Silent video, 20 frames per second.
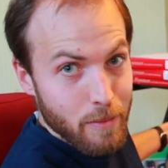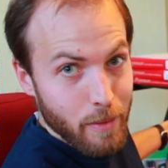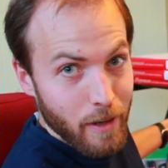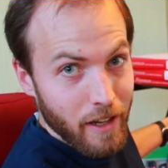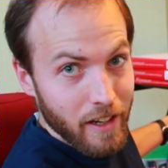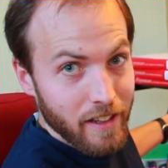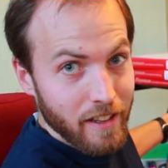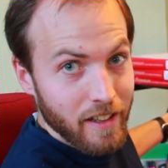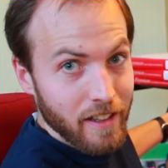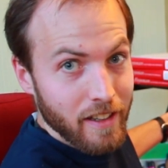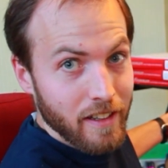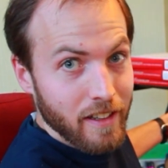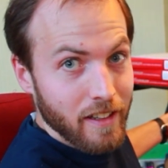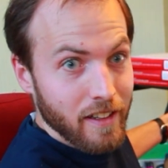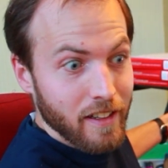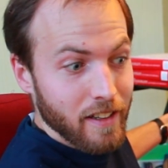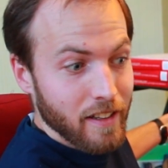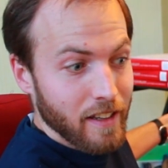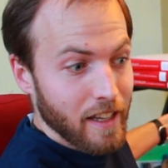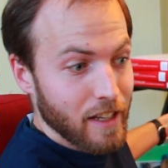the button,
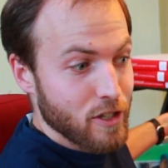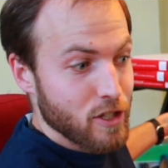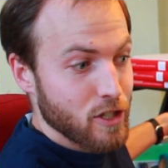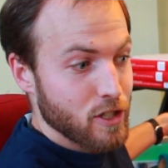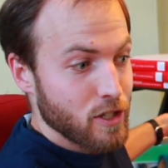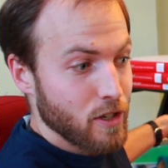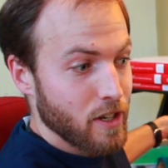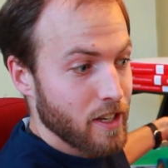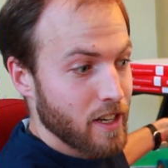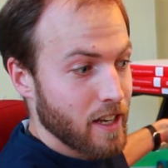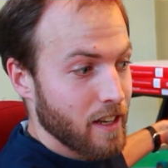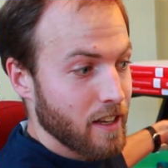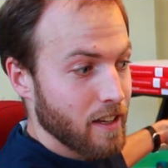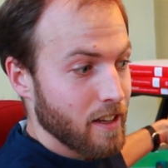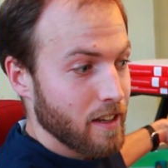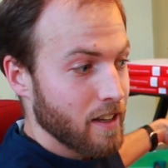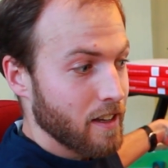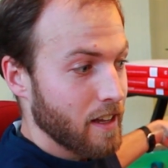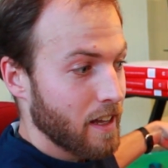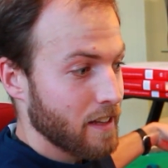it should,
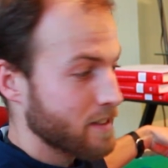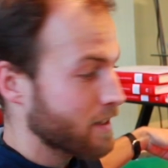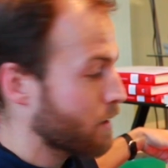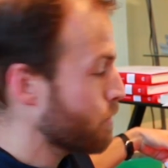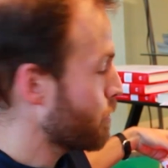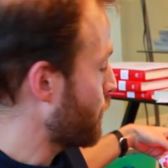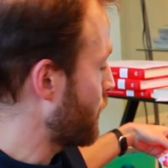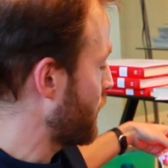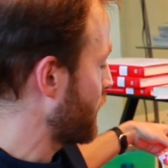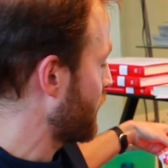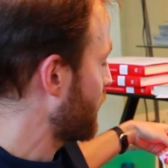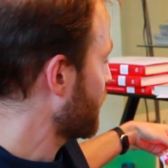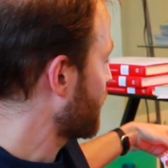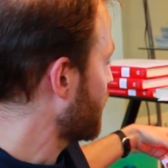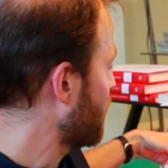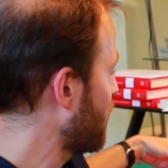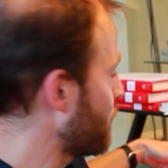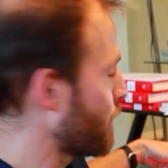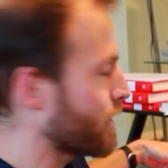at some point, call